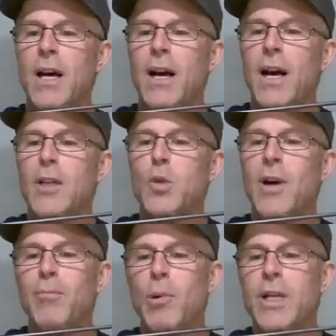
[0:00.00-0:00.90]

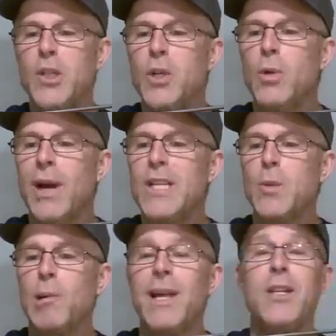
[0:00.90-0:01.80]
12.2 grains
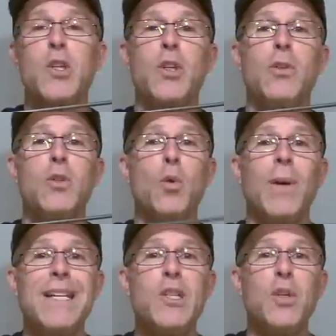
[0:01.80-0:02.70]
per inch to
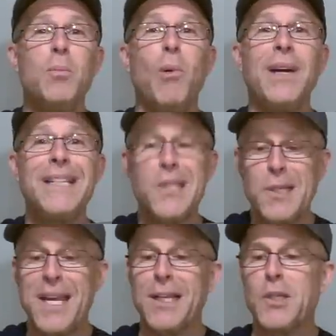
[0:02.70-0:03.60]

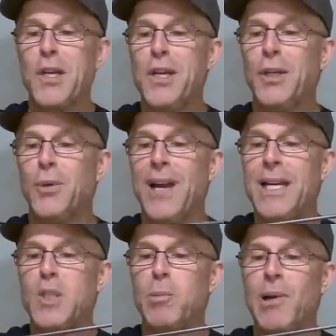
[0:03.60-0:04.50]
22.6
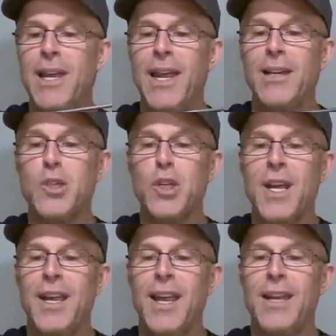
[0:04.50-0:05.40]
grains per inch,
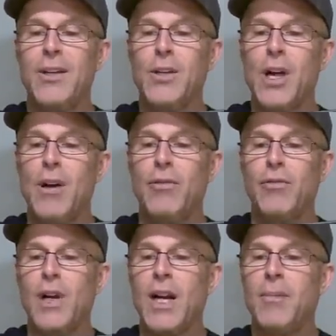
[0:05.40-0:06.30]
and it'll go
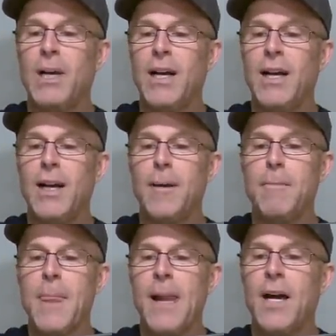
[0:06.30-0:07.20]
from
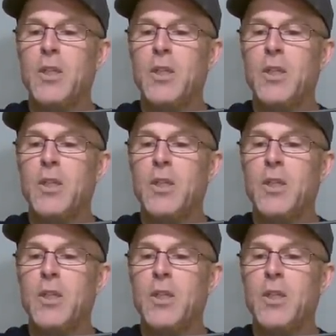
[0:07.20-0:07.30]
a